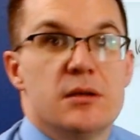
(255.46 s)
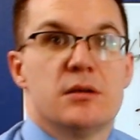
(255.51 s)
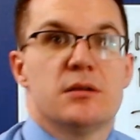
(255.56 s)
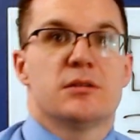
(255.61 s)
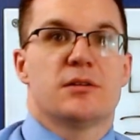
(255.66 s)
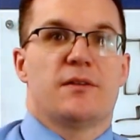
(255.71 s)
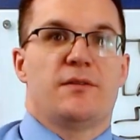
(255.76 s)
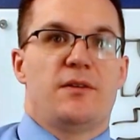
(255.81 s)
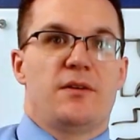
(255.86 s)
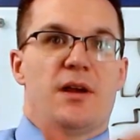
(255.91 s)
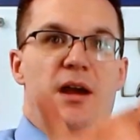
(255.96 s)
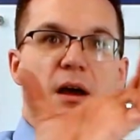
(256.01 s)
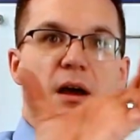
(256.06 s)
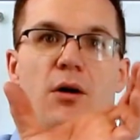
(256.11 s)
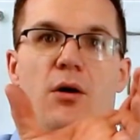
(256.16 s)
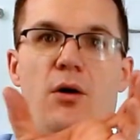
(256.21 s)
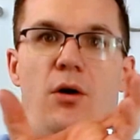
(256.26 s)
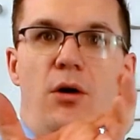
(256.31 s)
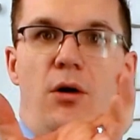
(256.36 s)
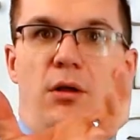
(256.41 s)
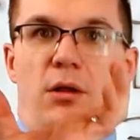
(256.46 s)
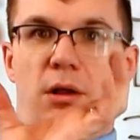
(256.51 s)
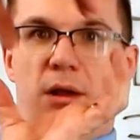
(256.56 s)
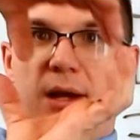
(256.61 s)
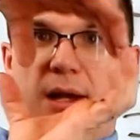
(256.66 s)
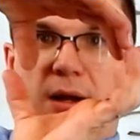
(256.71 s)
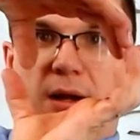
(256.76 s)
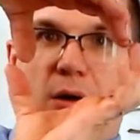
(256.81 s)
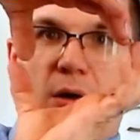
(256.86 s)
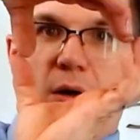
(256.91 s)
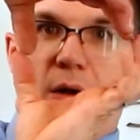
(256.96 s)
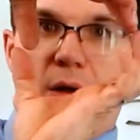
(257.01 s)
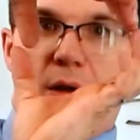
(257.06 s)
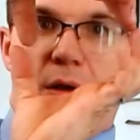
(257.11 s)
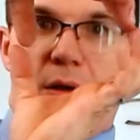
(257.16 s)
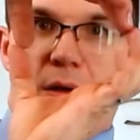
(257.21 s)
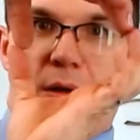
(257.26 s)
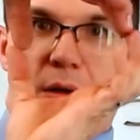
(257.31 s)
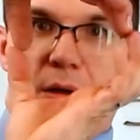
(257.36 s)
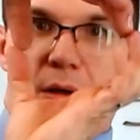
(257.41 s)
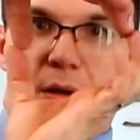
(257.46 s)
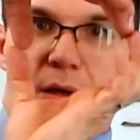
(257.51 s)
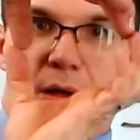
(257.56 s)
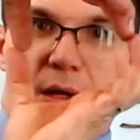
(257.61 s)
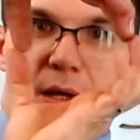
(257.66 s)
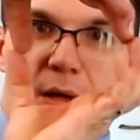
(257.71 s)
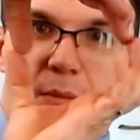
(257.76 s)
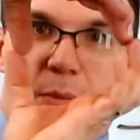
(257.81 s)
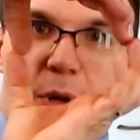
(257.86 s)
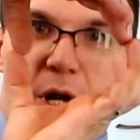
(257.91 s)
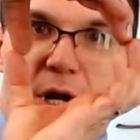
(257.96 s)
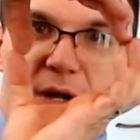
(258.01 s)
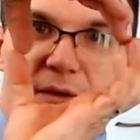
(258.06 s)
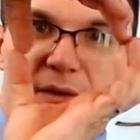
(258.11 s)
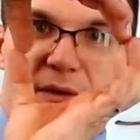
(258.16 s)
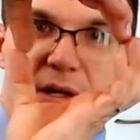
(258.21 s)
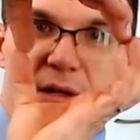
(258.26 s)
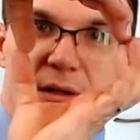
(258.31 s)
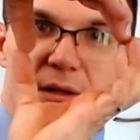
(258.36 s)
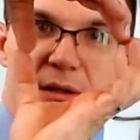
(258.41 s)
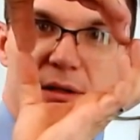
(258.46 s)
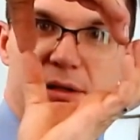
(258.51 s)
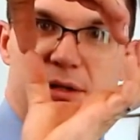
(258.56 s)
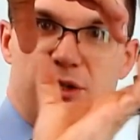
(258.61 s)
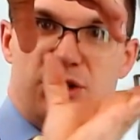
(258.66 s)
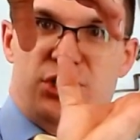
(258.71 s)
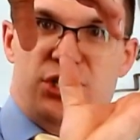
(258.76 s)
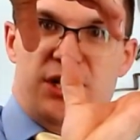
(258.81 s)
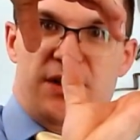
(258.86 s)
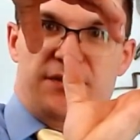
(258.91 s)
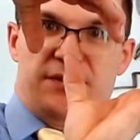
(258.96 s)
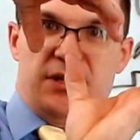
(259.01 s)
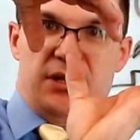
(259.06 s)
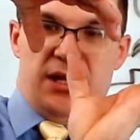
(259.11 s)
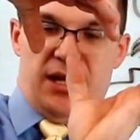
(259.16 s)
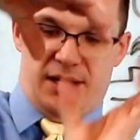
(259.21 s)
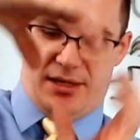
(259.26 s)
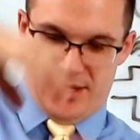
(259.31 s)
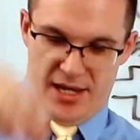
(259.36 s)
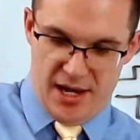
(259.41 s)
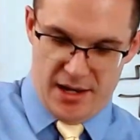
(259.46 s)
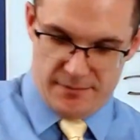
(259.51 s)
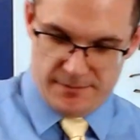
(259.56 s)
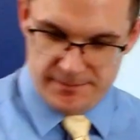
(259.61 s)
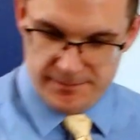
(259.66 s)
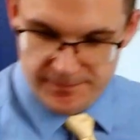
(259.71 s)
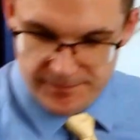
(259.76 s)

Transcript: So if you got a hole, and part of it is shifting like that,